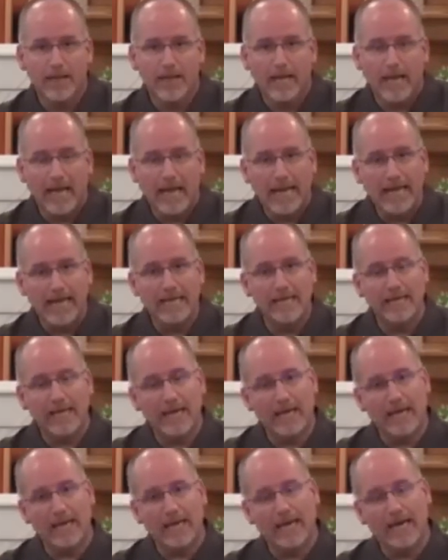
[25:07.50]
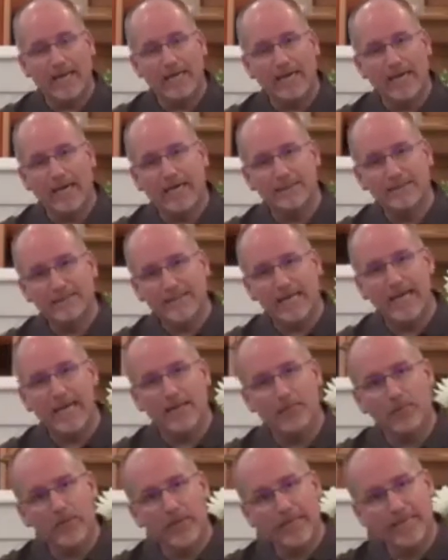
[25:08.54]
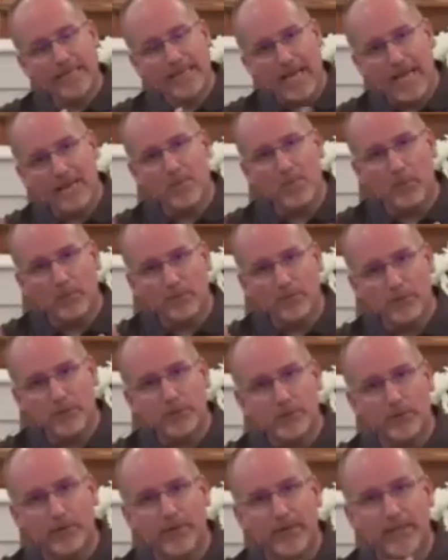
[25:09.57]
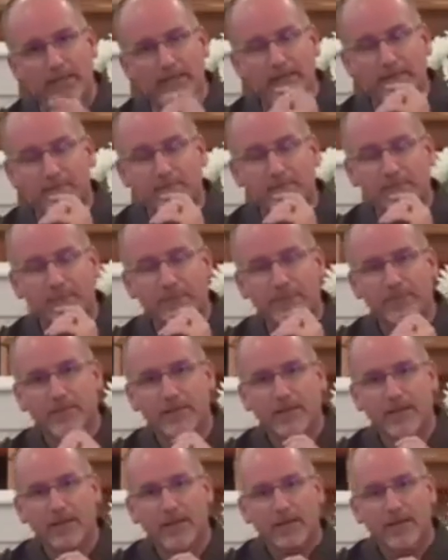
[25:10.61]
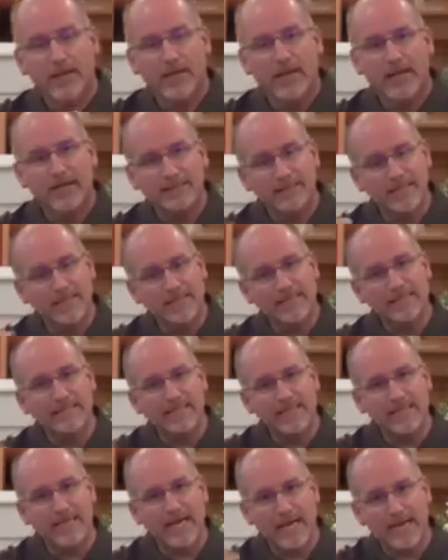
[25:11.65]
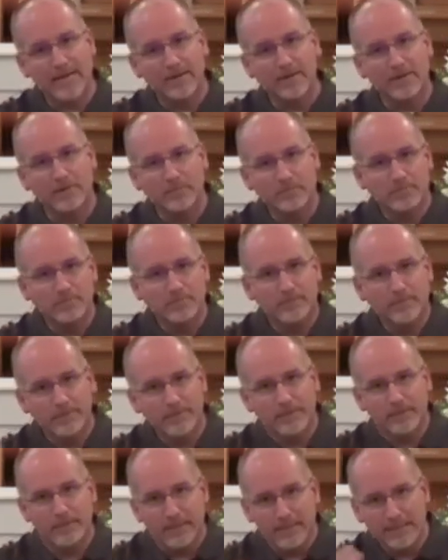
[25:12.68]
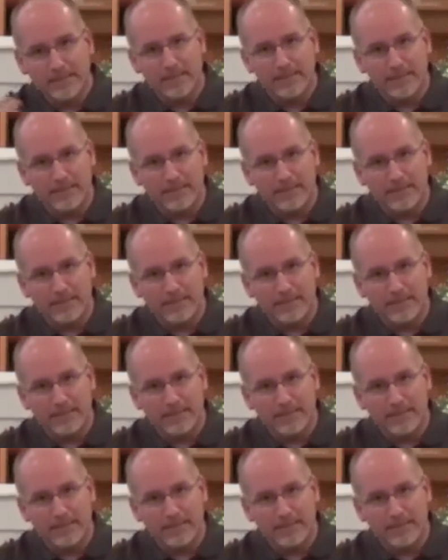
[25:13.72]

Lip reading: And I said when he came on the screen, I said, isn't that, y'all